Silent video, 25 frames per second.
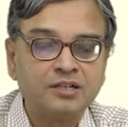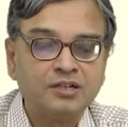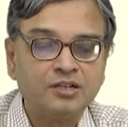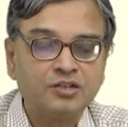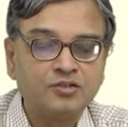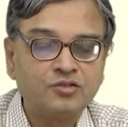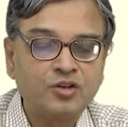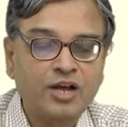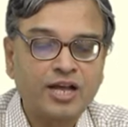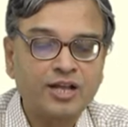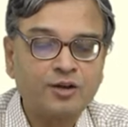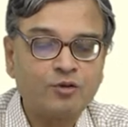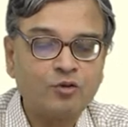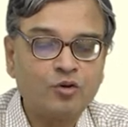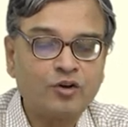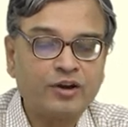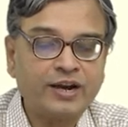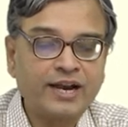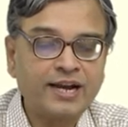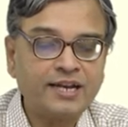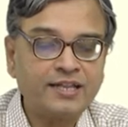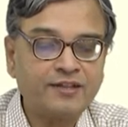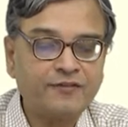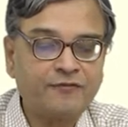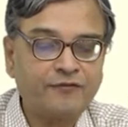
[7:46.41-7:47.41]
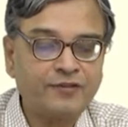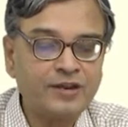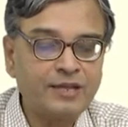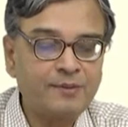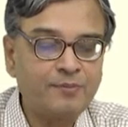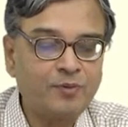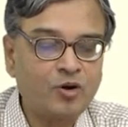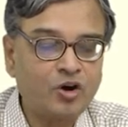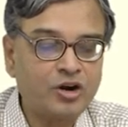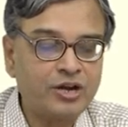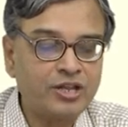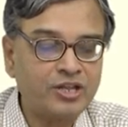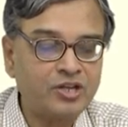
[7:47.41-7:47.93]
So, I could write the free
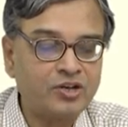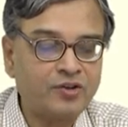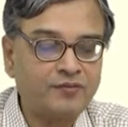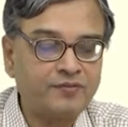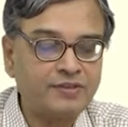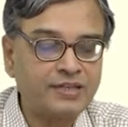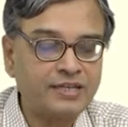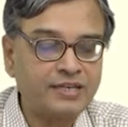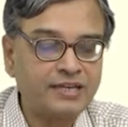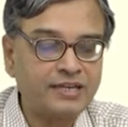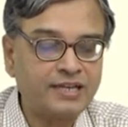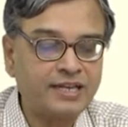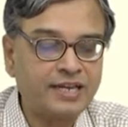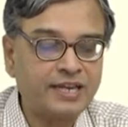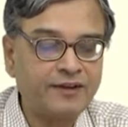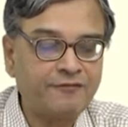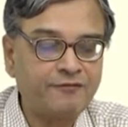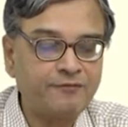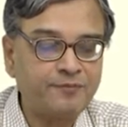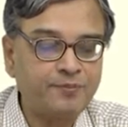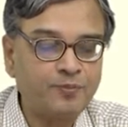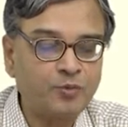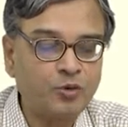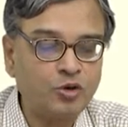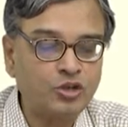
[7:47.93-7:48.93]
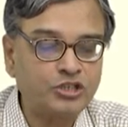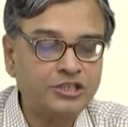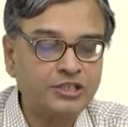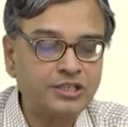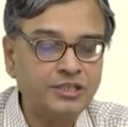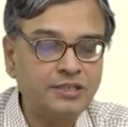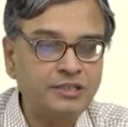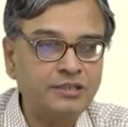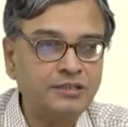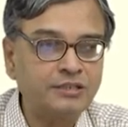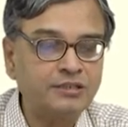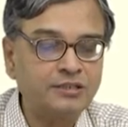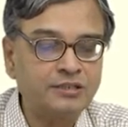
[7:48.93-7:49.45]
body of the left
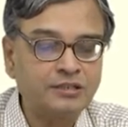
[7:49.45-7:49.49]
portion,